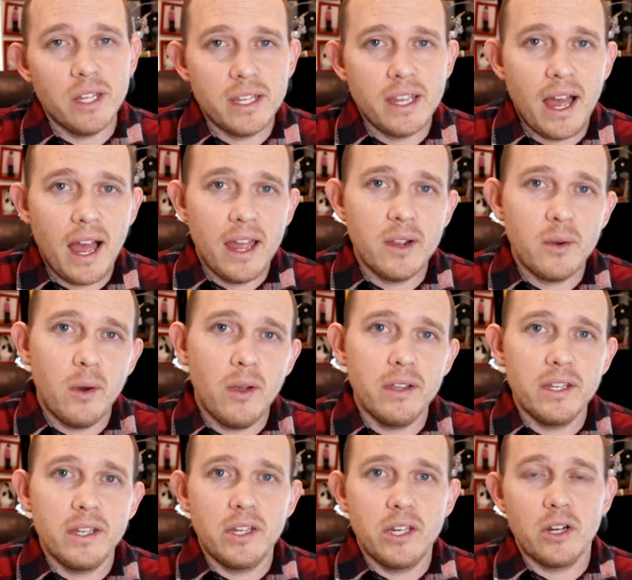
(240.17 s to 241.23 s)
really high
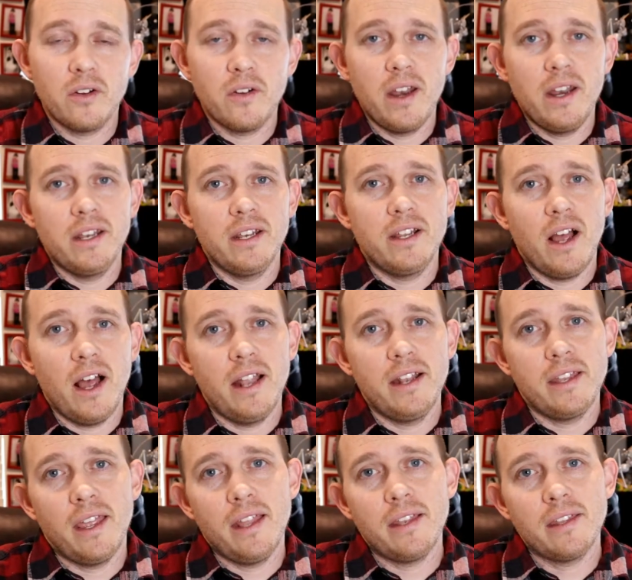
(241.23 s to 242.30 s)
quality curated
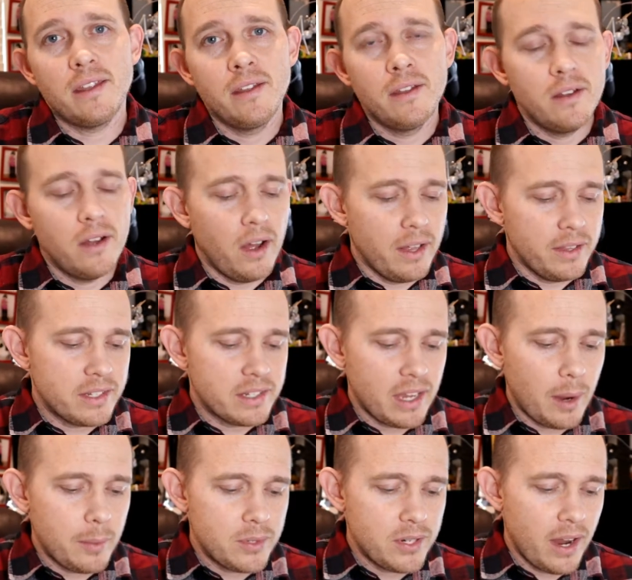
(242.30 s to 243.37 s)
content on
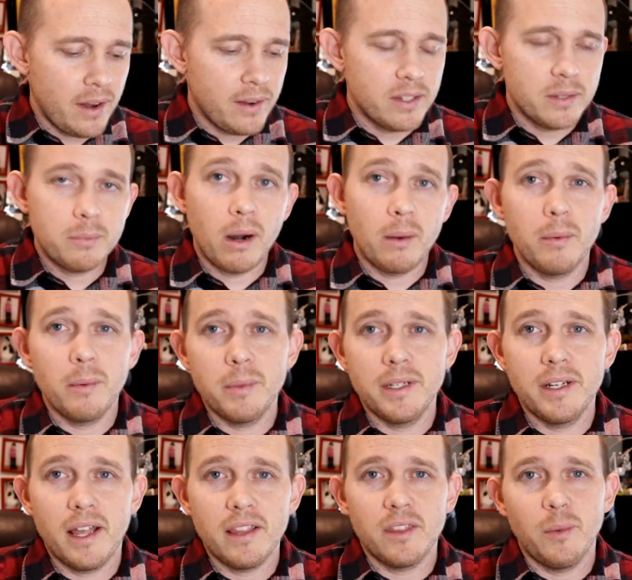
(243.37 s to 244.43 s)
Snapchat is
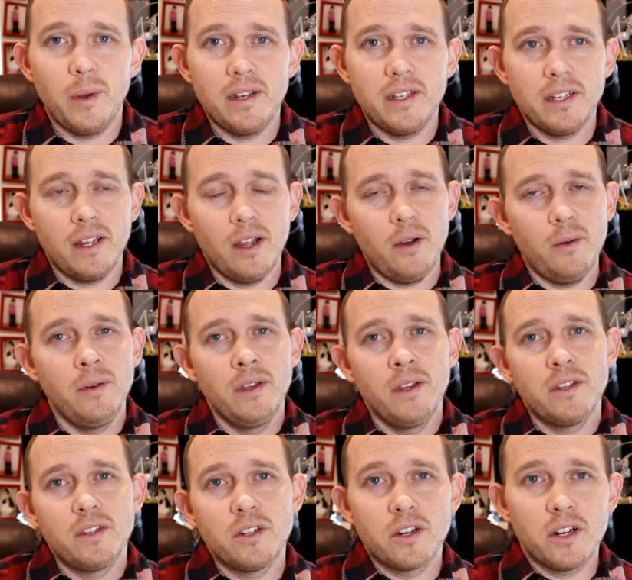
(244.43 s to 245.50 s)
probably not the way to go.
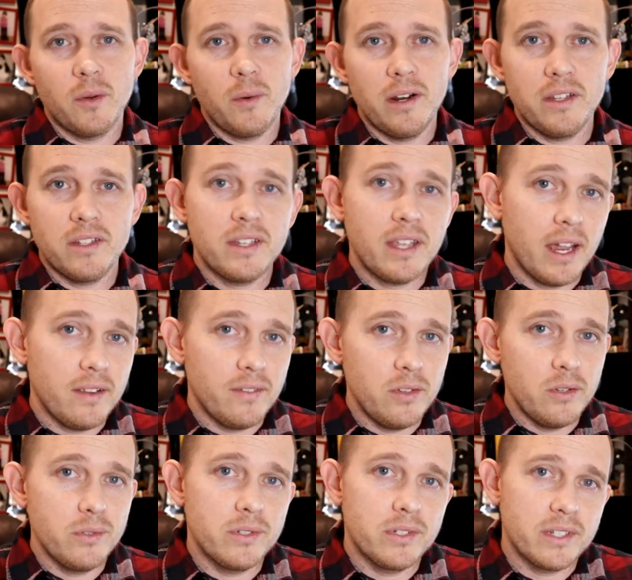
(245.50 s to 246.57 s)
You're going to want to kind of
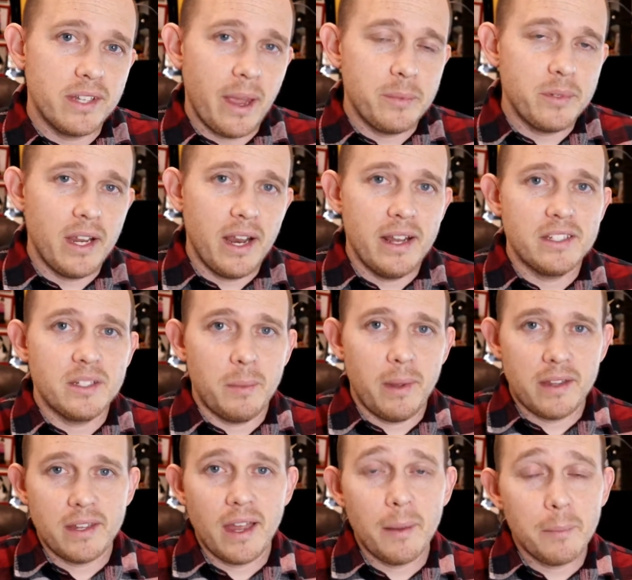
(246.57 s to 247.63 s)
use Snapchat as a
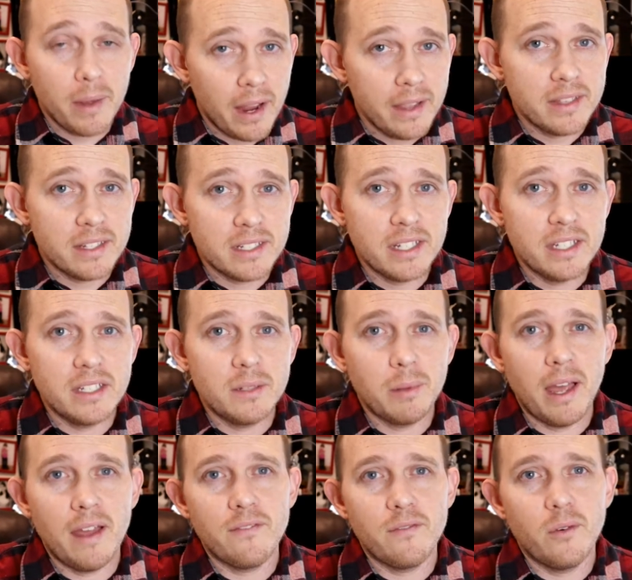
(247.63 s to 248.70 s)
behind the scenes
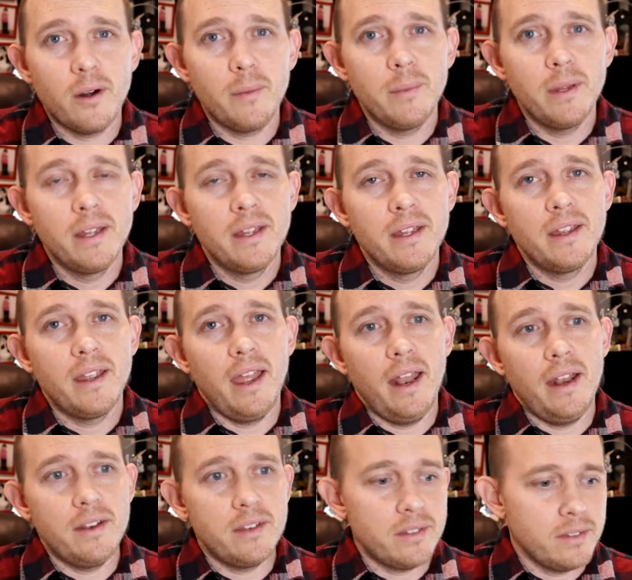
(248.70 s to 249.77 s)
platform
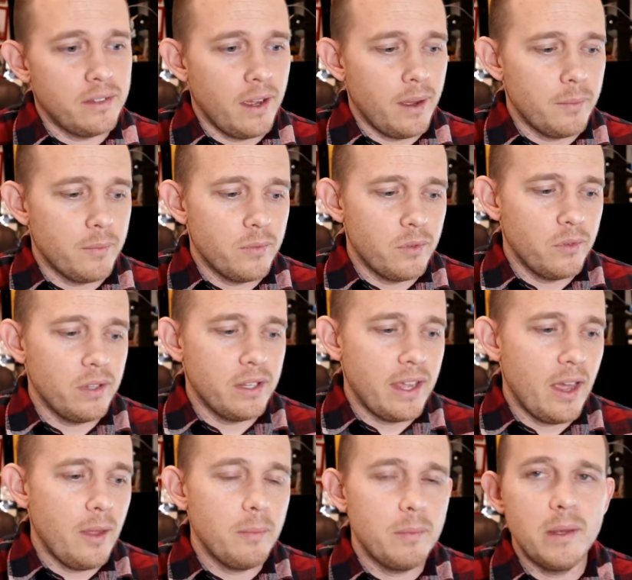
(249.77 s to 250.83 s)
and um, really
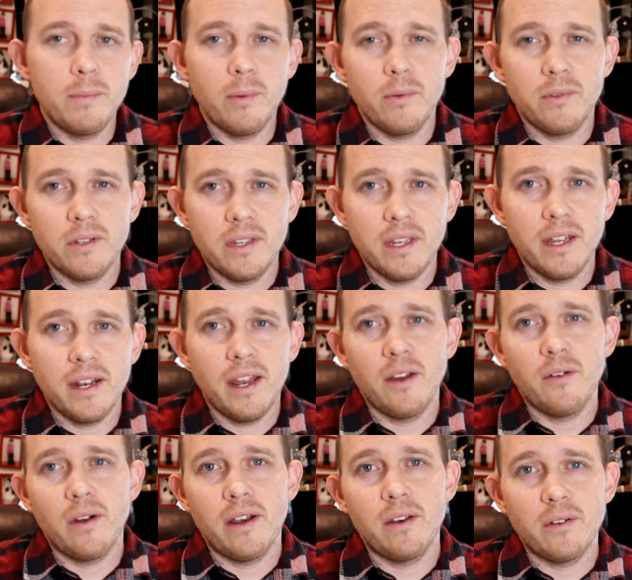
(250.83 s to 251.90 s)
help people to get a
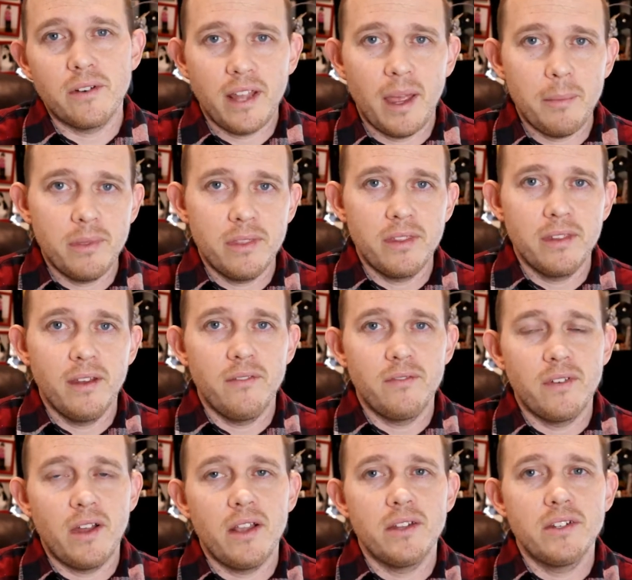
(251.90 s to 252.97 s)
greater depth of
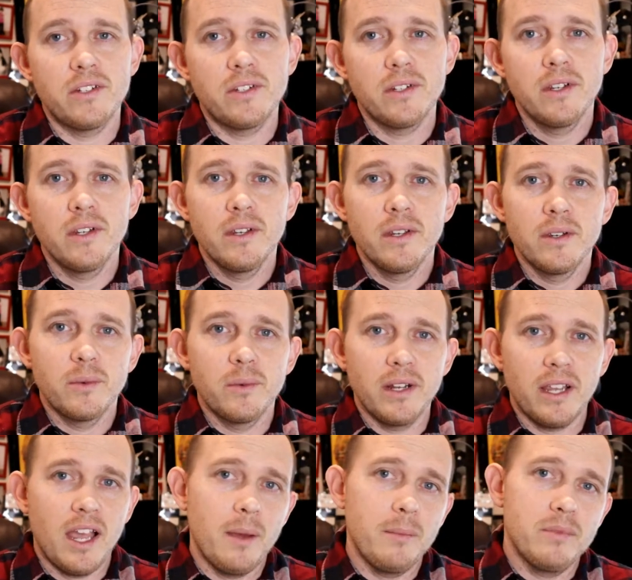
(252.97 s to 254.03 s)
knowledge when
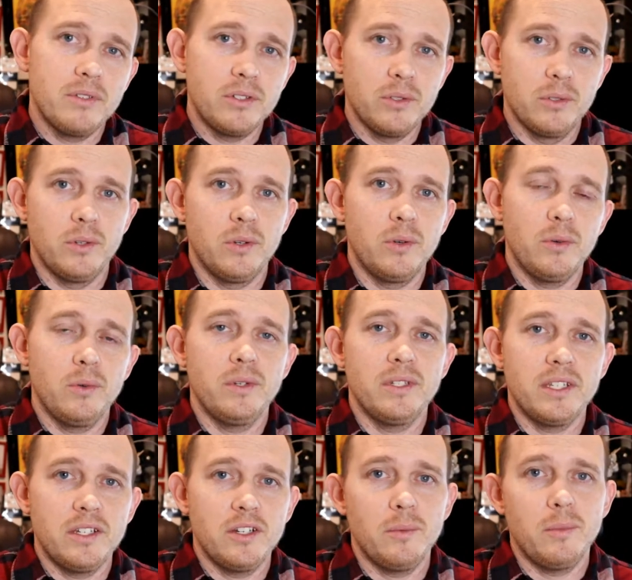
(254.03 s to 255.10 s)
it comes to who
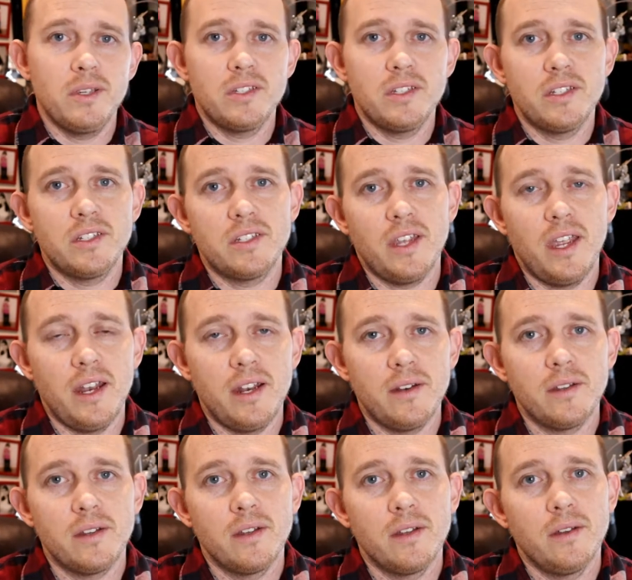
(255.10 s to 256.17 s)
is in your business
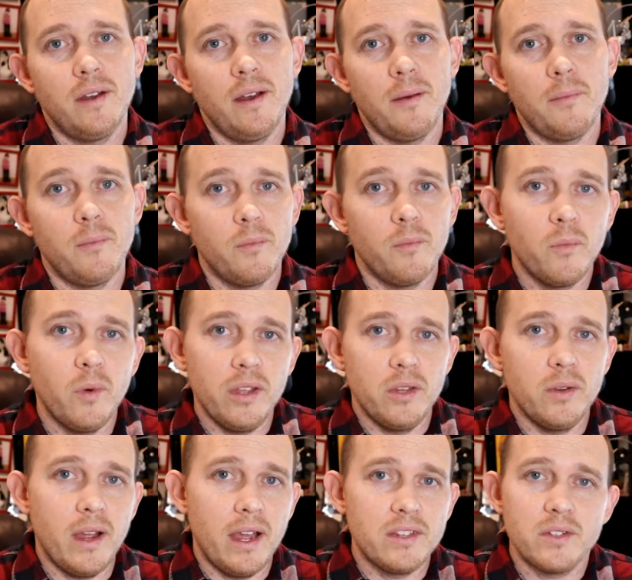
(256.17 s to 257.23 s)
and um, what
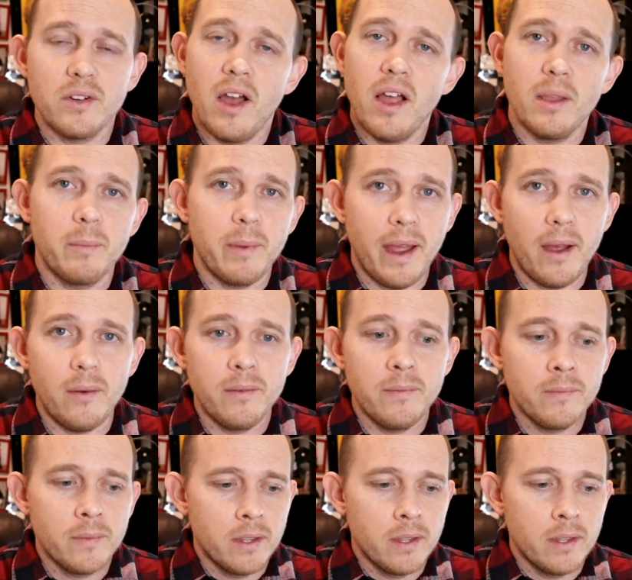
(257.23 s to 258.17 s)
you guys are all about.